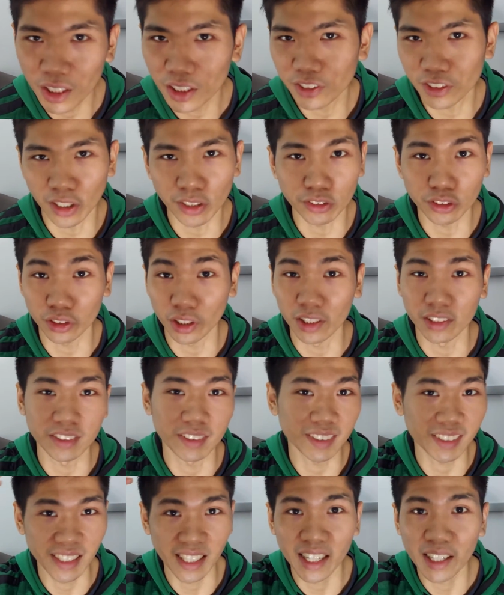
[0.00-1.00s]
such
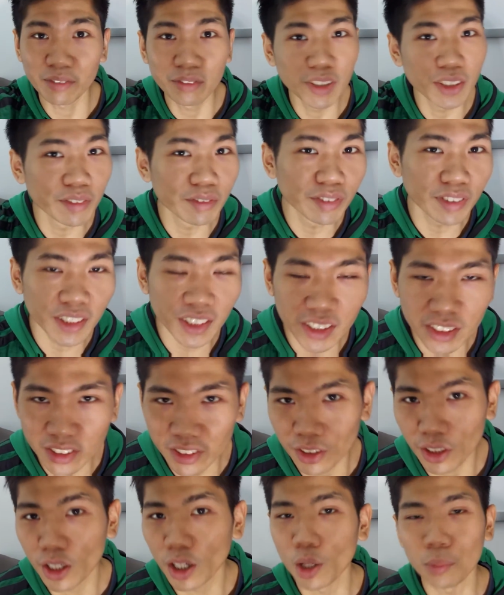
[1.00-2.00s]
as Gary
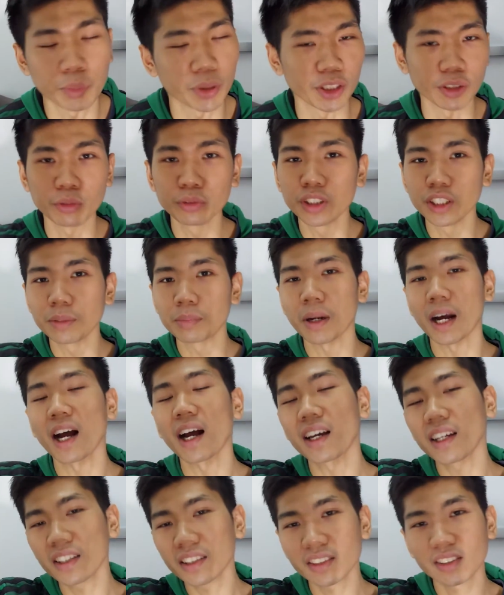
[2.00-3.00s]
V's,
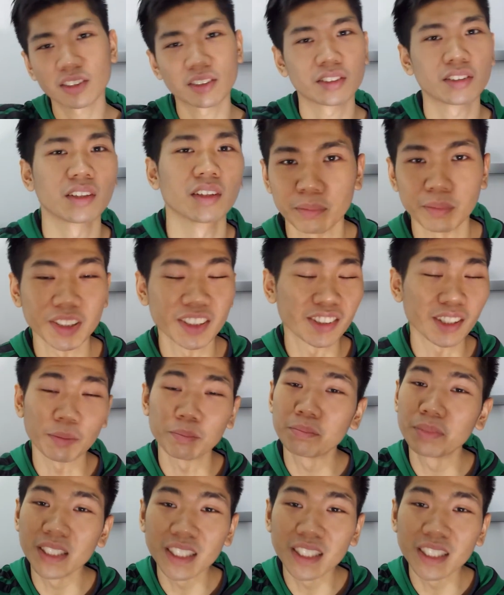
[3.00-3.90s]
PewDiePie's, Mr.